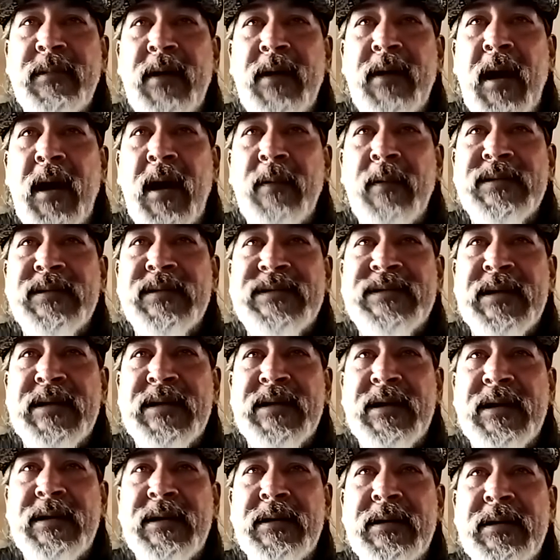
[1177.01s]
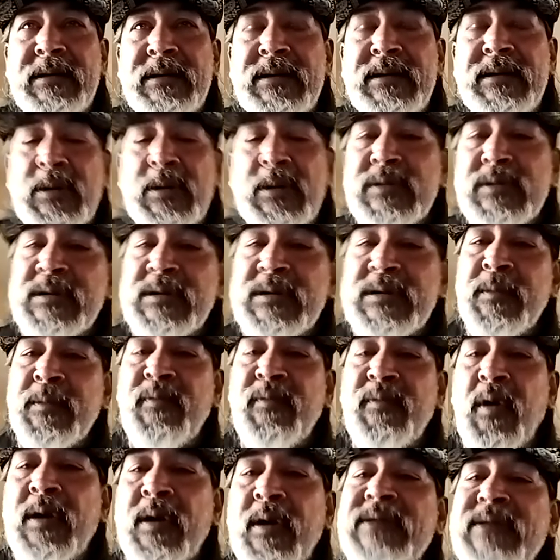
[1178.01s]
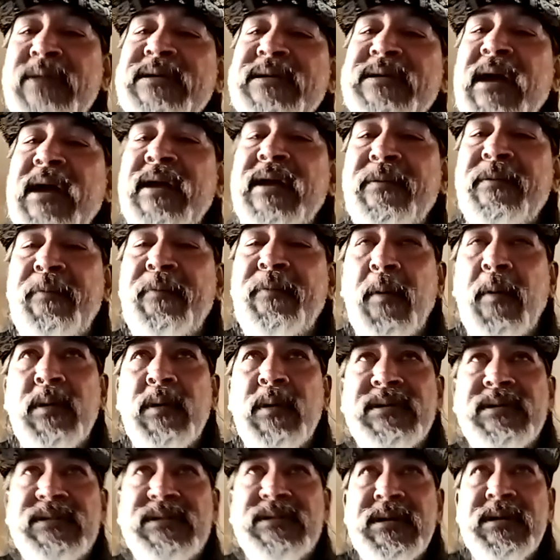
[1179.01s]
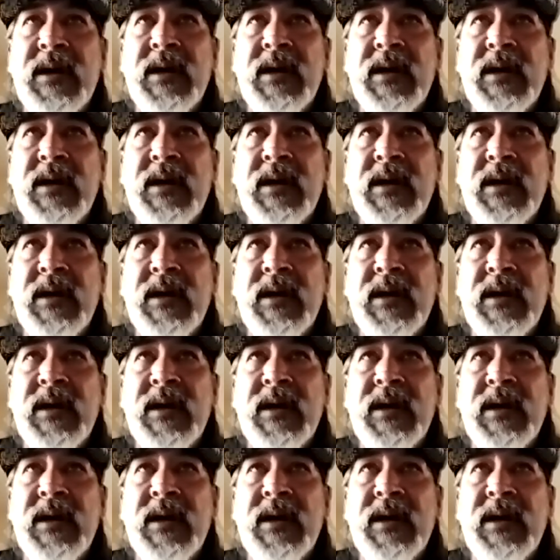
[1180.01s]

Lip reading: I would say, some of our executive folks,